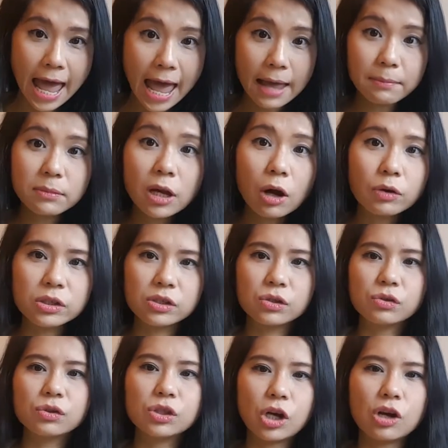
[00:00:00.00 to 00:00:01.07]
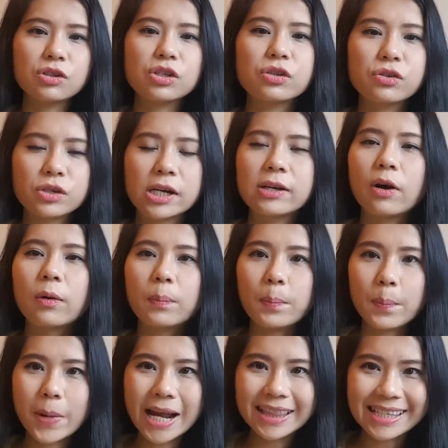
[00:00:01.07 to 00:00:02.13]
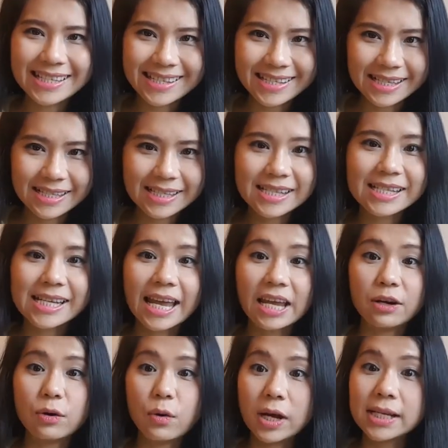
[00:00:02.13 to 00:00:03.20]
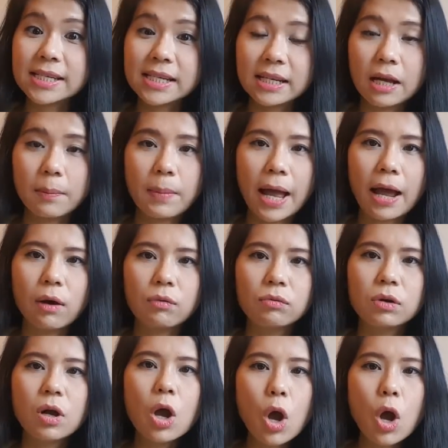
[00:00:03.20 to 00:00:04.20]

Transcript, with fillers: I'm going to concentrate on practicing and writing about